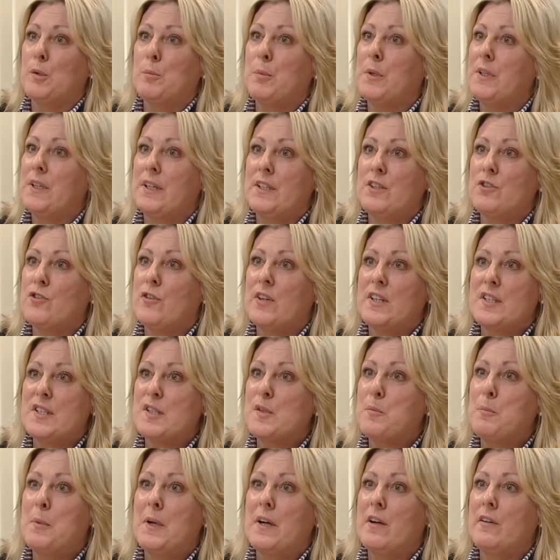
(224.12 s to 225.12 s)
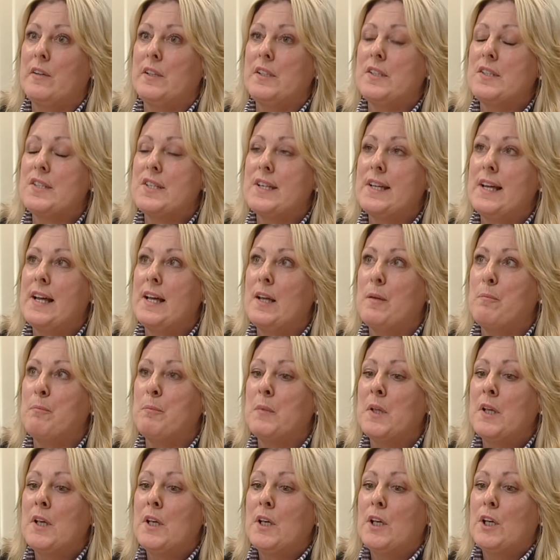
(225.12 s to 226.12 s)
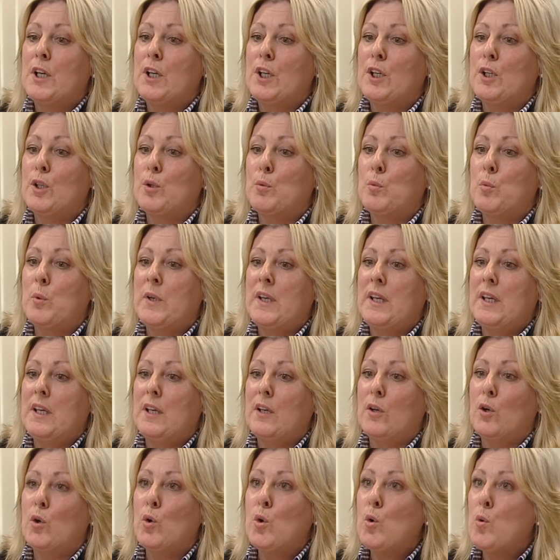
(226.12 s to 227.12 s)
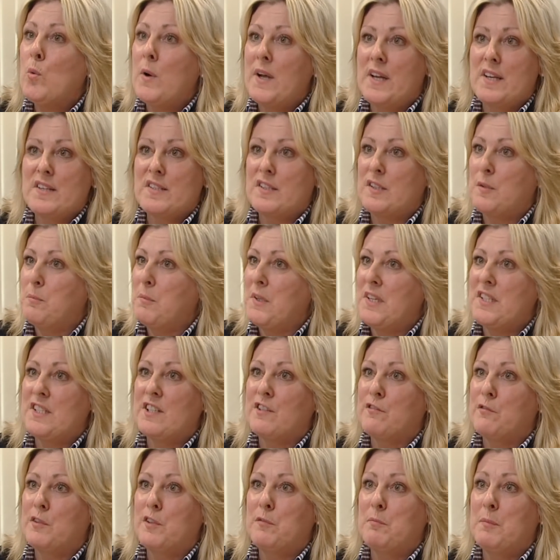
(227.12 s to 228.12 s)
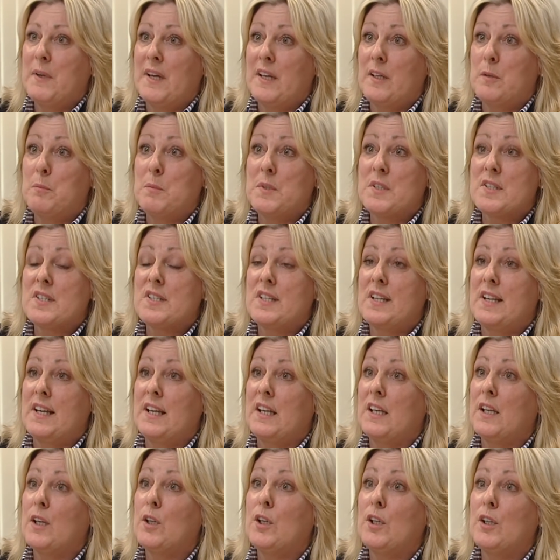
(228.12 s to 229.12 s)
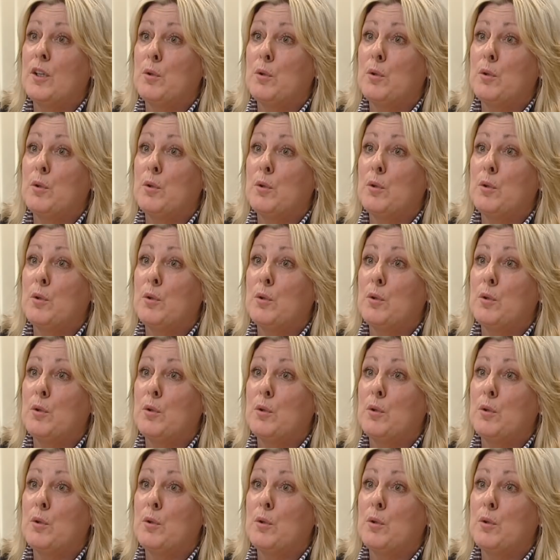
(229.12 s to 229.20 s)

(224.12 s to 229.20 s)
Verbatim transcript: open and transparent. You know, we always admit if we've made a mistake.